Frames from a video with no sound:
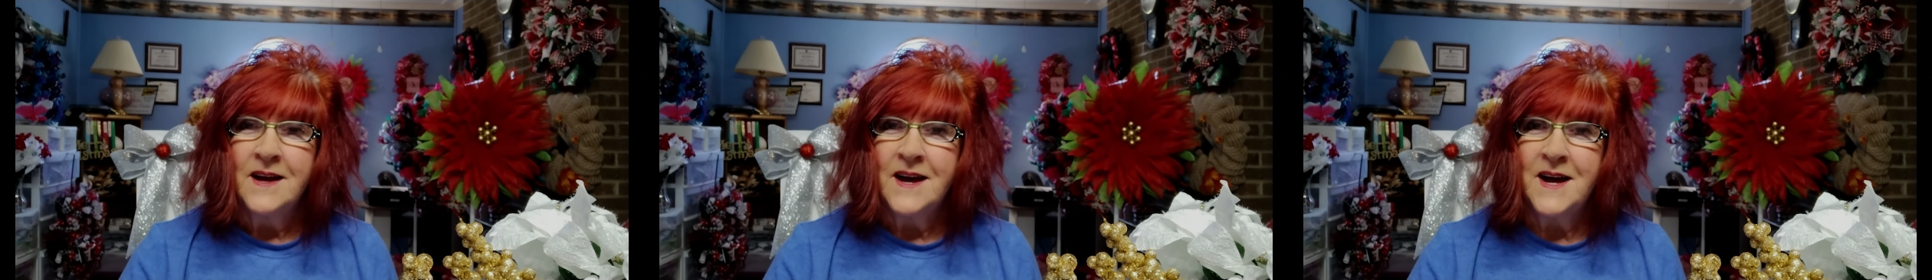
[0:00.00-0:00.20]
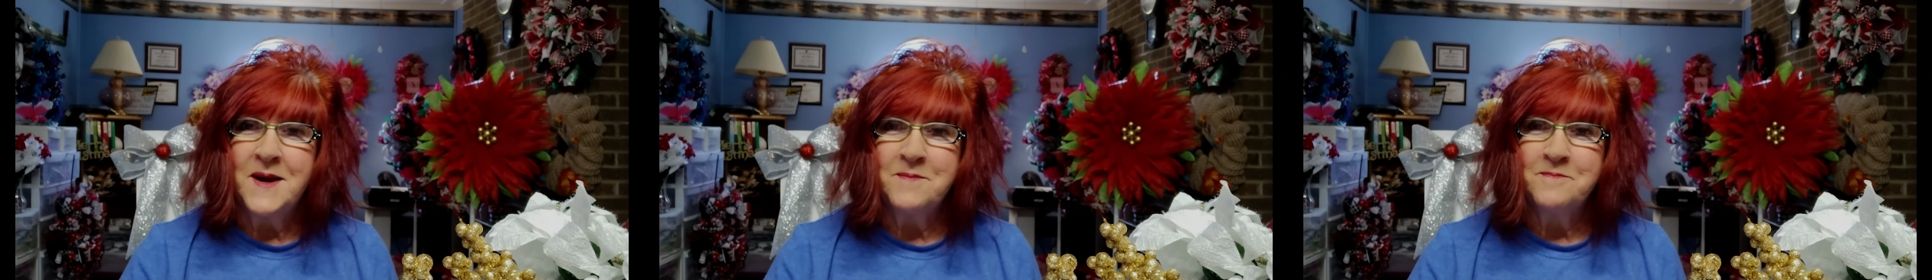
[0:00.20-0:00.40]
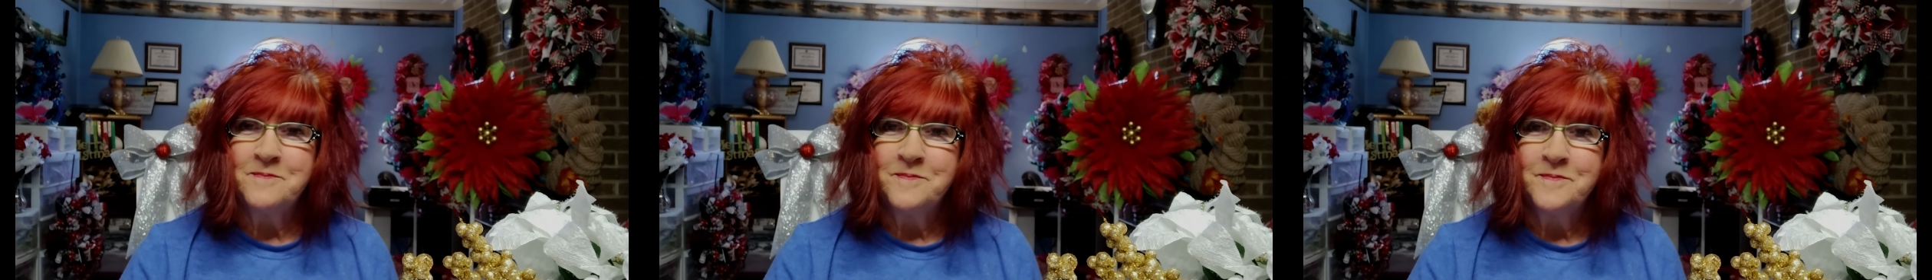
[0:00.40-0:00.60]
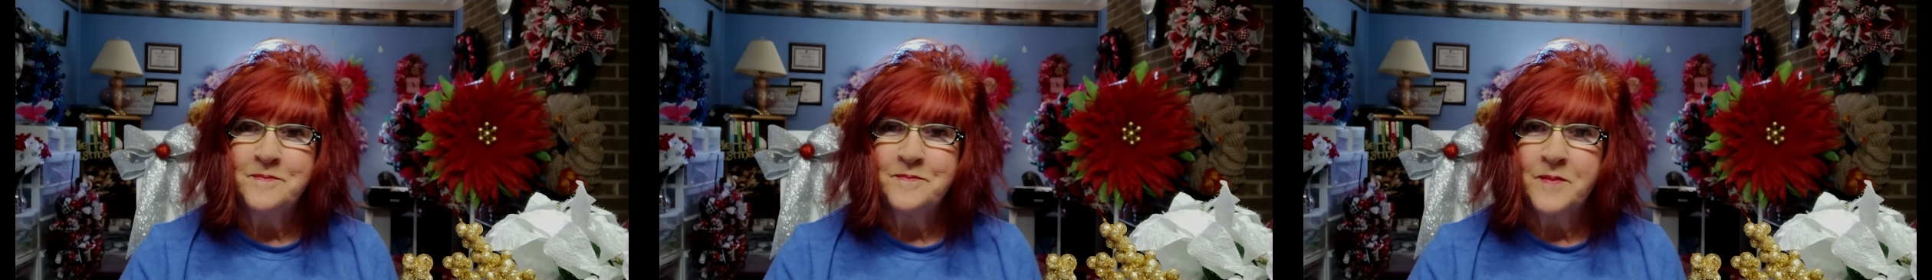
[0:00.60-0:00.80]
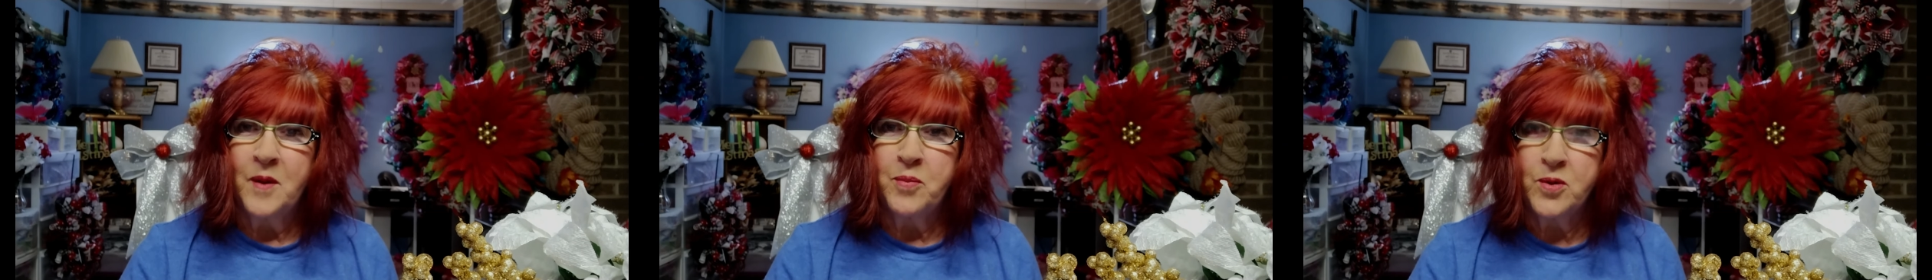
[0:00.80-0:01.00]

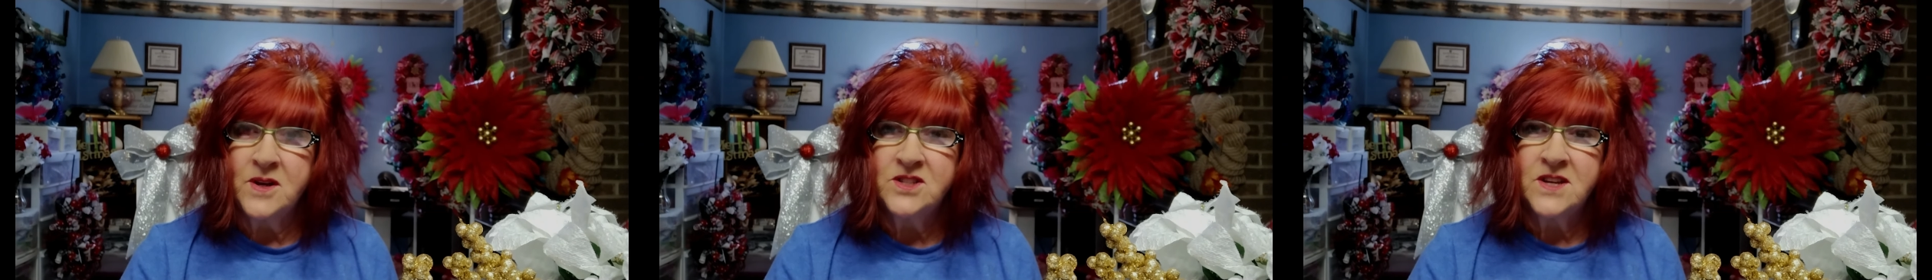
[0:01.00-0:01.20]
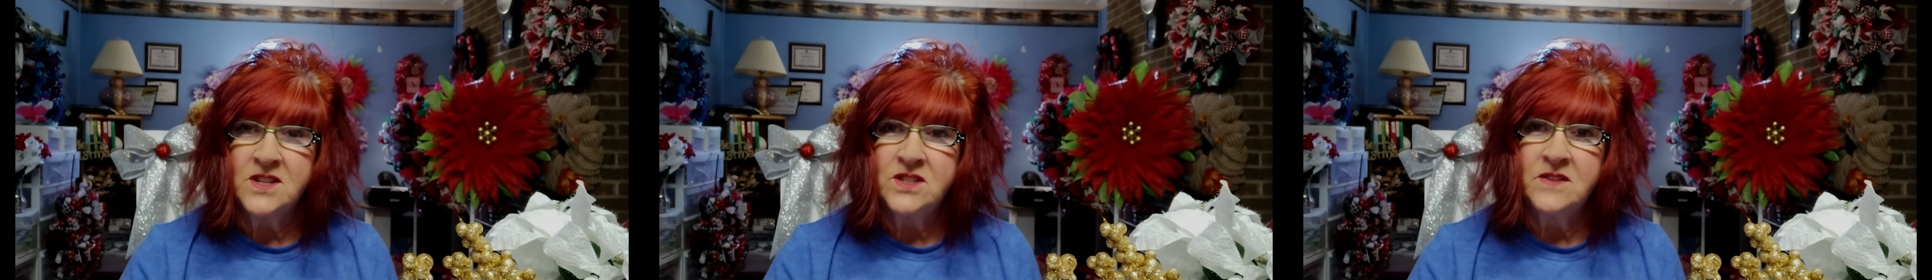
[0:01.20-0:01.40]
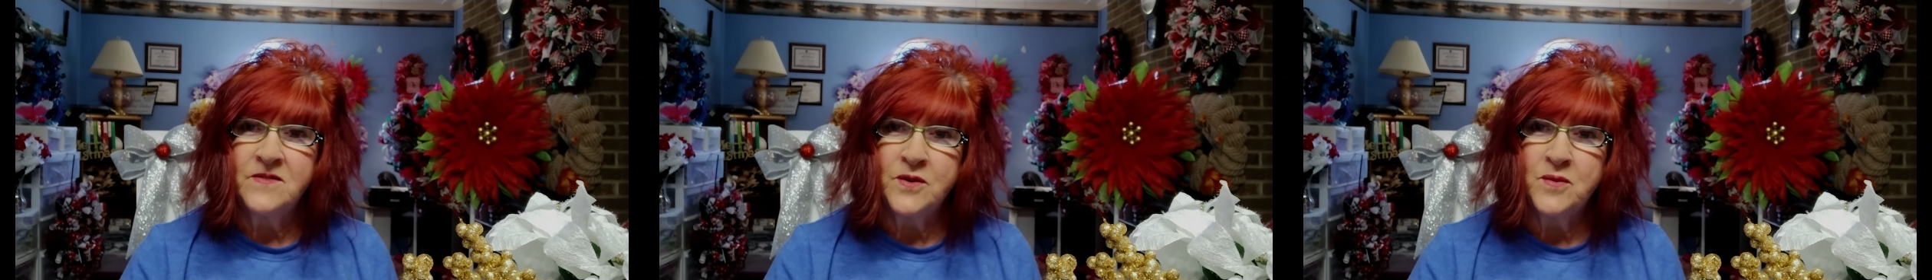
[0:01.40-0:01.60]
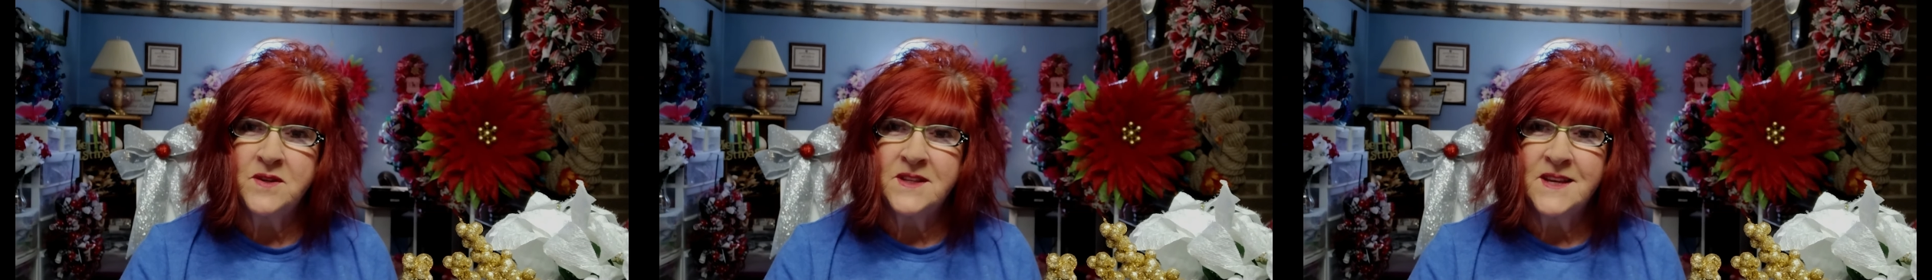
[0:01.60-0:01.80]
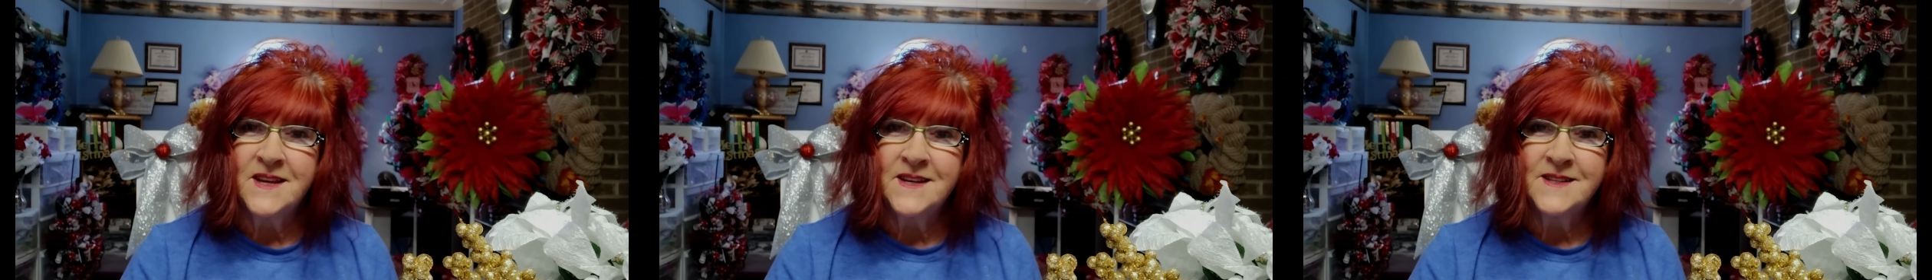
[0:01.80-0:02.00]
Appreciate you
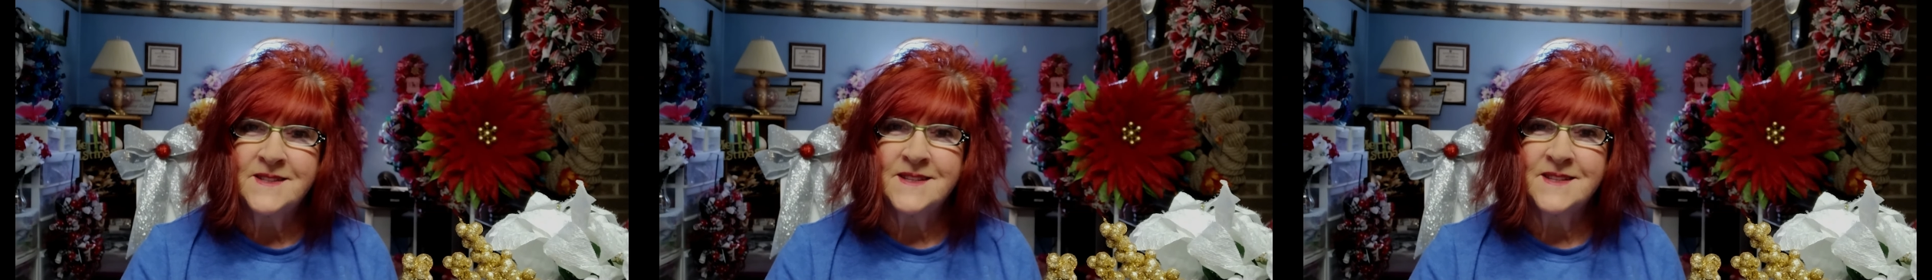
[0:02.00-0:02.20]
viewing this.